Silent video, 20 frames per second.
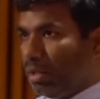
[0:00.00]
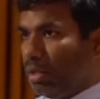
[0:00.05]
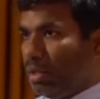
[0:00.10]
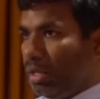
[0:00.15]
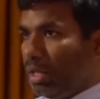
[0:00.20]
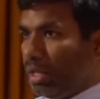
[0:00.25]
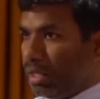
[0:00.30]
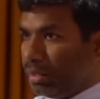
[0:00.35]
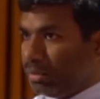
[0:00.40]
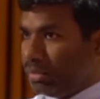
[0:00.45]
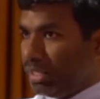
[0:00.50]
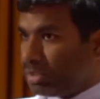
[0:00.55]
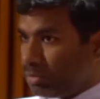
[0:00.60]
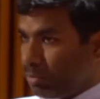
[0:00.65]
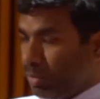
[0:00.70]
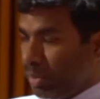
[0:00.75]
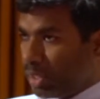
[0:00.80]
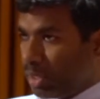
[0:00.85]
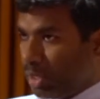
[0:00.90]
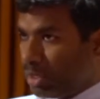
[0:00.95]
That's
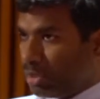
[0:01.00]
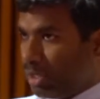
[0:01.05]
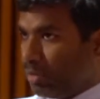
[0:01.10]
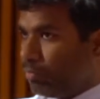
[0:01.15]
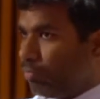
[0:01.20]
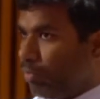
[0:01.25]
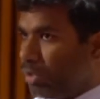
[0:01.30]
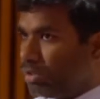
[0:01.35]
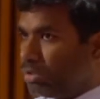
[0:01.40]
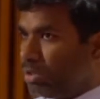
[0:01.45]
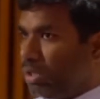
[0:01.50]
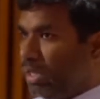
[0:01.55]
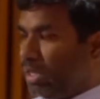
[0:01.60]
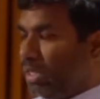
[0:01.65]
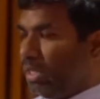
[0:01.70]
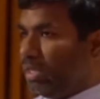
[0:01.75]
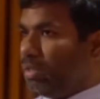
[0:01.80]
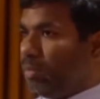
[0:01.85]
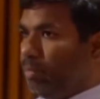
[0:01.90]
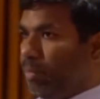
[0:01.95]
because
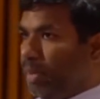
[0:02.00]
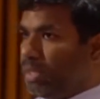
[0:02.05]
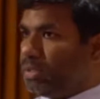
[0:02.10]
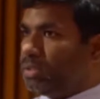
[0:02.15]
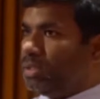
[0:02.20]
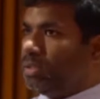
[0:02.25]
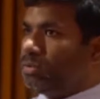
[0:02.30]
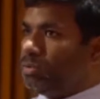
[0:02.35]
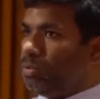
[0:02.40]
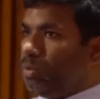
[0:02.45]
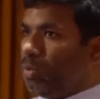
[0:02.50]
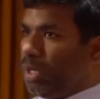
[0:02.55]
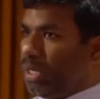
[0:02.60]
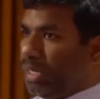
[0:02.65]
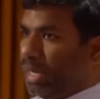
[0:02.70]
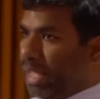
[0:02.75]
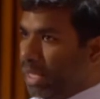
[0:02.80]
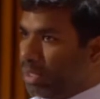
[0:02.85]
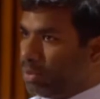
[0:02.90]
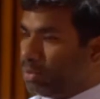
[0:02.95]
unfortunately the patients who are
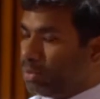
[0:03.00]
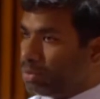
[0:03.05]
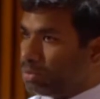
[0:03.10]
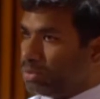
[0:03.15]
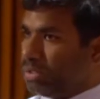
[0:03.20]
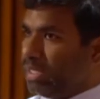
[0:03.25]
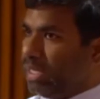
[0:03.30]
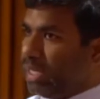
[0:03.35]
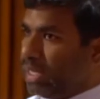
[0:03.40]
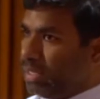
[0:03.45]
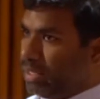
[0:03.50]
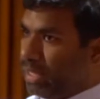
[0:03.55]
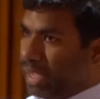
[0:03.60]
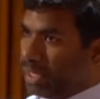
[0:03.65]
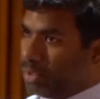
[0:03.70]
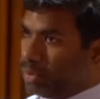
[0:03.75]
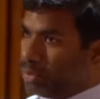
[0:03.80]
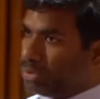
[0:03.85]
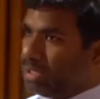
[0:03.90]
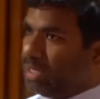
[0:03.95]
diagnosed, they are
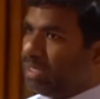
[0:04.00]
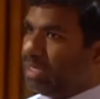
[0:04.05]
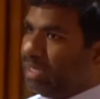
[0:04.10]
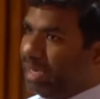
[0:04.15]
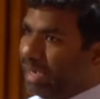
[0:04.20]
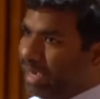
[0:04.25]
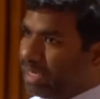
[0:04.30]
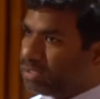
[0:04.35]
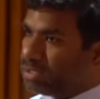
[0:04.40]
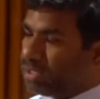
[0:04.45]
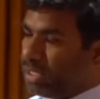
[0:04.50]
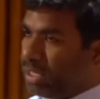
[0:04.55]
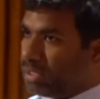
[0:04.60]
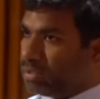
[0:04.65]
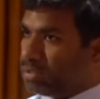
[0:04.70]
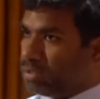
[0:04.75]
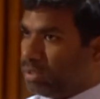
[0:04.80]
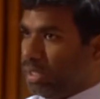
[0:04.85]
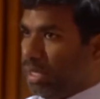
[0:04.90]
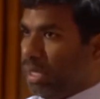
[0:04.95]
diagnosed at a late
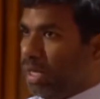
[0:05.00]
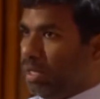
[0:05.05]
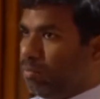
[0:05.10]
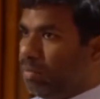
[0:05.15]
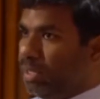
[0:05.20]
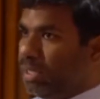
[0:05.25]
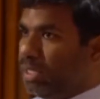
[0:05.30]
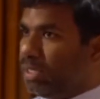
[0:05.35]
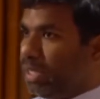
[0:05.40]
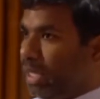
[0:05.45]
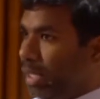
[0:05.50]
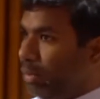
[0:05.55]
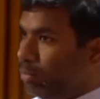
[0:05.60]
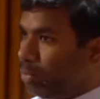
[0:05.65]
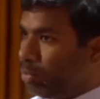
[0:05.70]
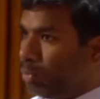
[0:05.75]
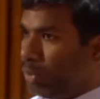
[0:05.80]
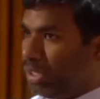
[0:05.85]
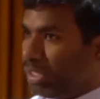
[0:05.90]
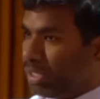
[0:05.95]
stage, and by the time
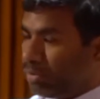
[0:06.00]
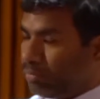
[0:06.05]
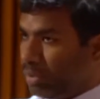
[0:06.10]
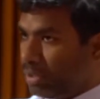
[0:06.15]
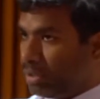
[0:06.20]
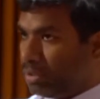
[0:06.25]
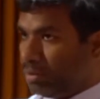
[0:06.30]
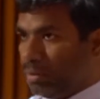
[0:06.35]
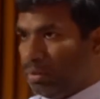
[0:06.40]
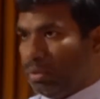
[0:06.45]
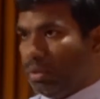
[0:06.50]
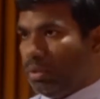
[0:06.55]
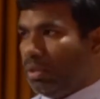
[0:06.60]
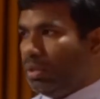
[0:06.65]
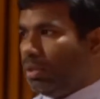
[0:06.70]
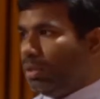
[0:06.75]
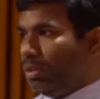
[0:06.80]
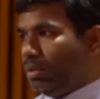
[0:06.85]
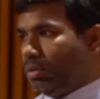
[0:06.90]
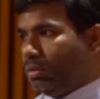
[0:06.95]
you intervene,
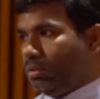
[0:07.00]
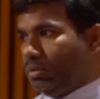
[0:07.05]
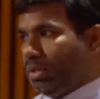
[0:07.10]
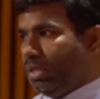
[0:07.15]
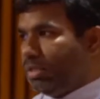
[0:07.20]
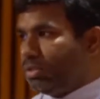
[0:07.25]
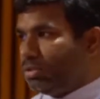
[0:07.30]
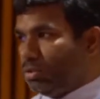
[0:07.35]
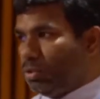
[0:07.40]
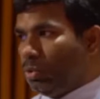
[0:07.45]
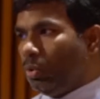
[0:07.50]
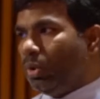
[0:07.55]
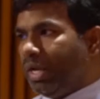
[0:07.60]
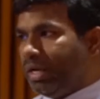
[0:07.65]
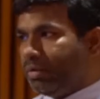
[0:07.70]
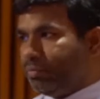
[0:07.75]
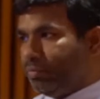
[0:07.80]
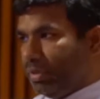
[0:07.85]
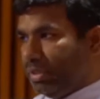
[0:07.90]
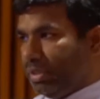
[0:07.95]
it's too
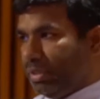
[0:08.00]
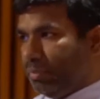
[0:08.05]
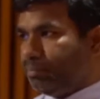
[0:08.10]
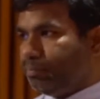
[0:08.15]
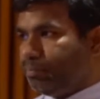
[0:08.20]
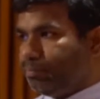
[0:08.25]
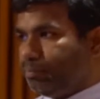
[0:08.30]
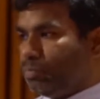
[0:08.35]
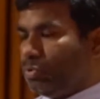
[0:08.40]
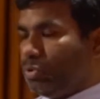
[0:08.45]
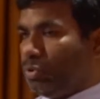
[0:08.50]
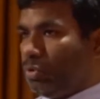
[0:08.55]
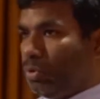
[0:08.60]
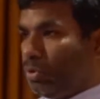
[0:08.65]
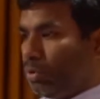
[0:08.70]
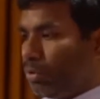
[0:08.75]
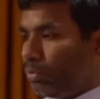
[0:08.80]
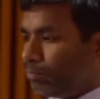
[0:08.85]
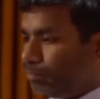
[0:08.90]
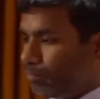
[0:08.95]
late for them.
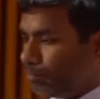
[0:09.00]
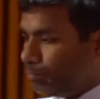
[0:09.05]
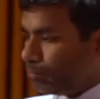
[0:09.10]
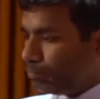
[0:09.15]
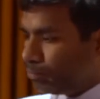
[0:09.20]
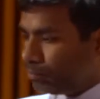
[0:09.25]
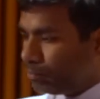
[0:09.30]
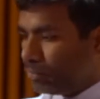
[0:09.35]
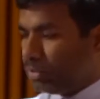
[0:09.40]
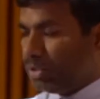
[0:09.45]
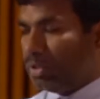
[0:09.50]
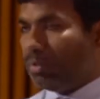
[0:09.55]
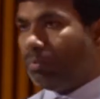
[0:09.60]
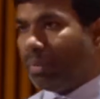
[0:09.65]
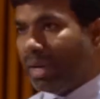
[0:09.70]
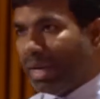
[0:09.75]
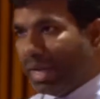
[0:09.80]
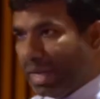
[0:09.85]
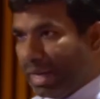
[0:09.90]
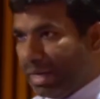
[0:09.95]
So
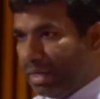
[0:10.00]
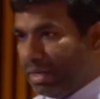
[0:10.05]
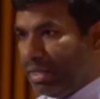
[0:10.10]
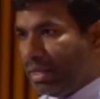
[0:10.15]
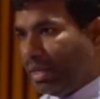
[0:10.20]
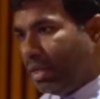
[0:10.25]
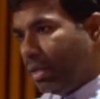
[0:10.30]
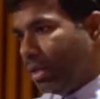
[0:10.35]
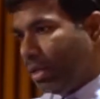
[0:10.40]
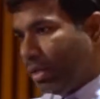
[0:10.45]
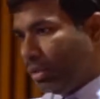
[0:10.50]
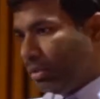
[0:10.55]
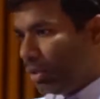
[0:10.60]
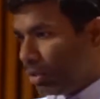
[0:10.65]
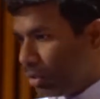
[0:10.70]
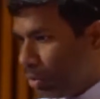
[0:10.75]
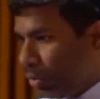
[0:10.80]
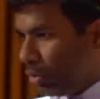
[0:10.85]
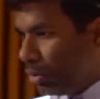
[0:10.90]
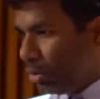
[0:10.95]
my idea and
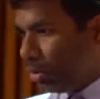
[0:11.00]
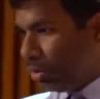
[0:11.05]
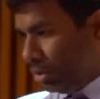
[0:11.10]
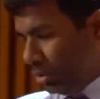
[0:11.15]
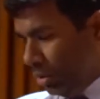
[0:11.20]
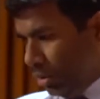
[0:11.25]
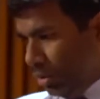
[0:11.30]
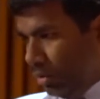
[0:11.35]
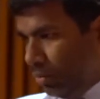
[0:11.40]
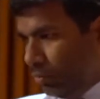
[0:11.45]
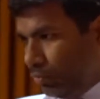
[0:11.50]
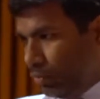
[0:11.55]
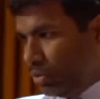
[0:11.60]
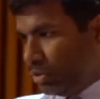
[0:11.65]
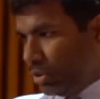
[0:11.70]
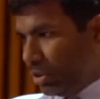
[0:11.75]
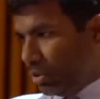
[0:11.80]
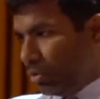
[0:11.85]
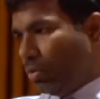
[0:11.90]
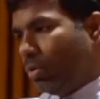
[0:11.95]
the goal,
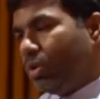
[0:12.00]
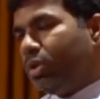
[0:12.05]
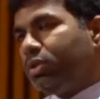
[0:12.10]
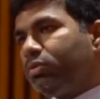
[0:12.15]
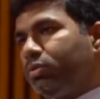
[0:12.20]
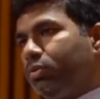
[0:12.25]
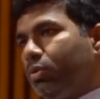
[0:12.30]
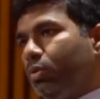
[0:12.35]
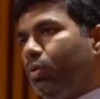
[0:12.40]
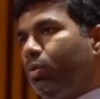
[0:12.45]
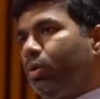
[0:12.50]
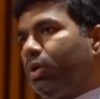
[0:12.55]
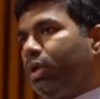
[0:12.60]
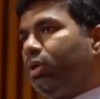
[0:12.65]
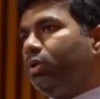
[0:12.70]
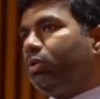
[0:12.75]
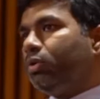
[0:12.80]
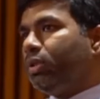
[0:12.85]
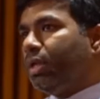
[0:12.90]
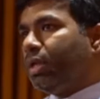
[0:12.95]
future goal, is to look
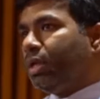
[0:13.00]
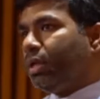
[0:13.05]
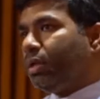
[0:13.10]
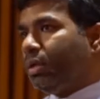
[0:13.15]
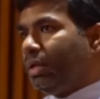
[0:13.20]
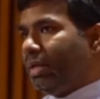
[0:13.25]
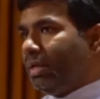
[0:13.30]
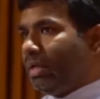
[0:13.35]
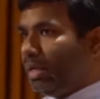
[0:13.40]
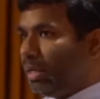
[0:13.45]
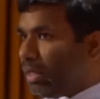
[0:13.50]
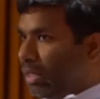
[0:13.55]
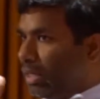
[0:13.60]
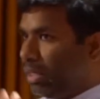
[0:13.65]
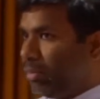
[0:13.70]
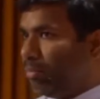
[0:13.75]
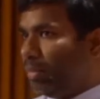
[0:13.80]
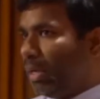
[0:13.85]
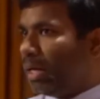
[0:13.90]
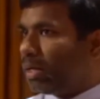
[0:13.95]
into the
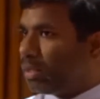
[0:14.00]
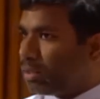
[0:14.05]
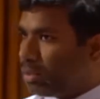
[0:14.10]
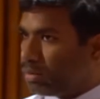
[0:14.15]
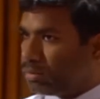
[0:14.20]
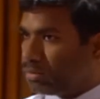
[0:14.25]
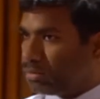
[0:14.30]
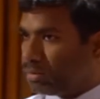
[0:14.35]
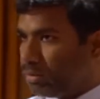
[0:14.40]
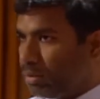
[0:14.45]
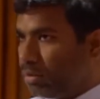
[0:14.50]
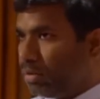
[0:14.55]
early markers